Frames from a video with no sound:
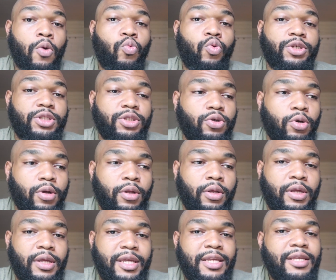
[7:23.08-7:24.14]
which is
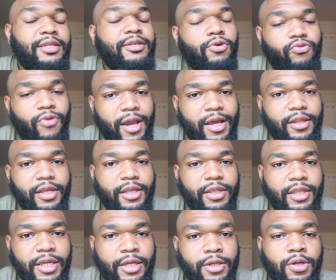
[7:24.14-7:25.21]
gonna indirectly
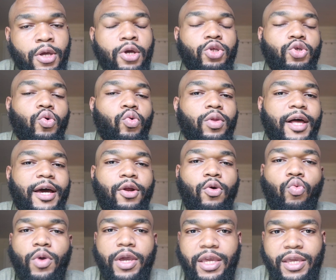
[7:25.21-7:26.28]
lead to a lot
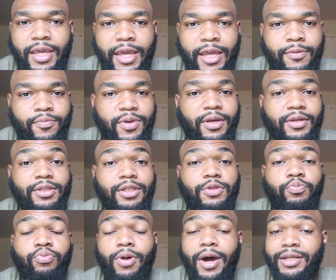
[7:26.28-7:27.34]
of weight gain because
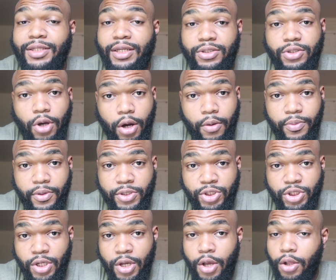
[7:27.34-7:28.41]
it's processed
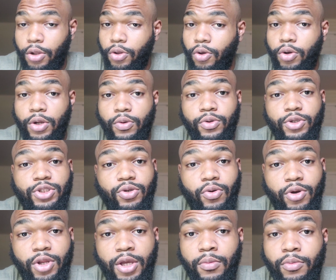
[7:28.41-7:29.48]
garbage, loaded with
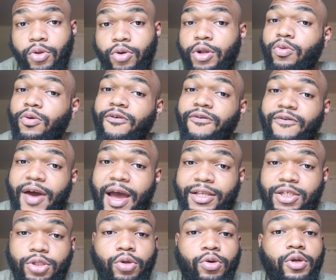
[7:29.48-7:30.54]
sodium, loaded with
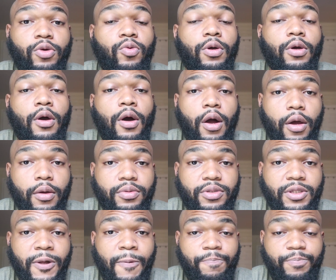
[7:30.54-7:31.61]
fats, loaded with
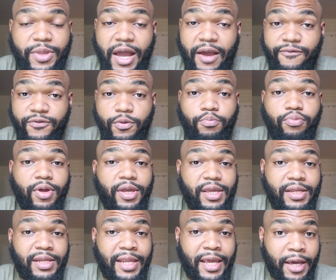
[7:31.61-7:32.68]
carbs. Now, if you
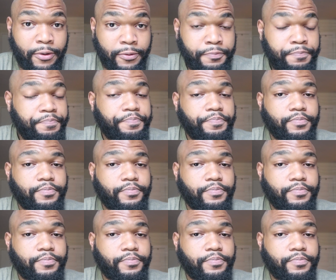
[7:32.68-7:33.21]
break it down